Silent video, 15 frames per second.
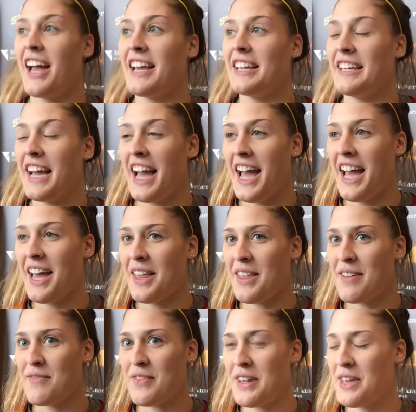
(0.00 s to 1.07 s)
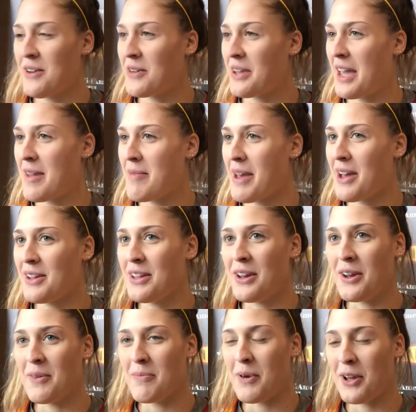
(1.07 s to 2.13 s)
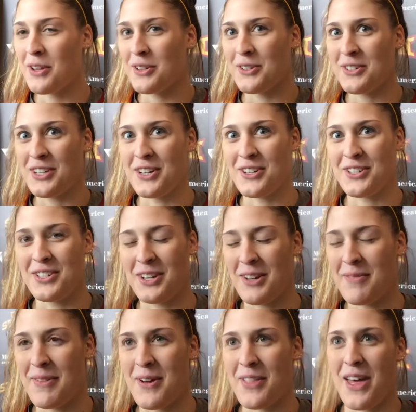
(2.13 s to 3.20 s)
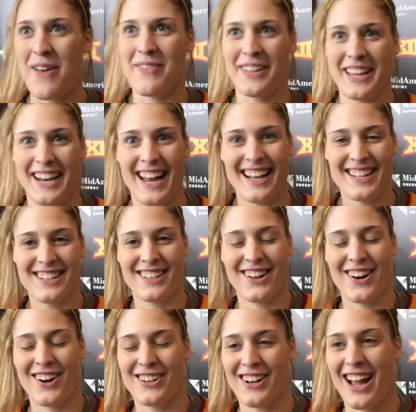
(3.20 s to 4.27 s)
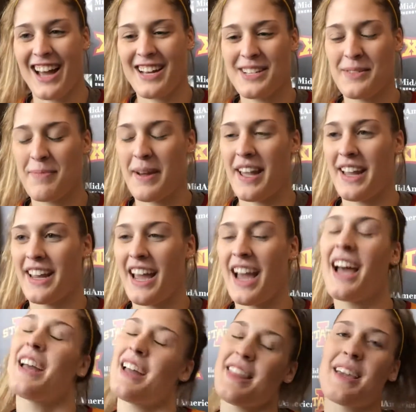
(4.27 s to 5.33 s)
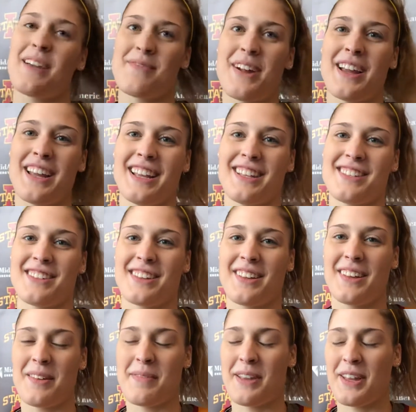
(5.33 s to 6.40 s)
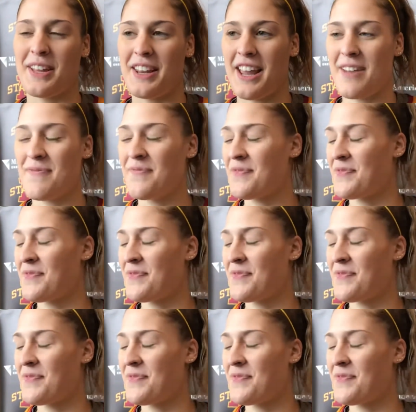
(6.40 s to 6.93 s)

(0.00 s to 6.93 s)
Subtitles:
Yeah, that video came out, you know, brought a little tears to both Emily and I, our eyes, but yeah, I think I'm ready. It's going to be a good day.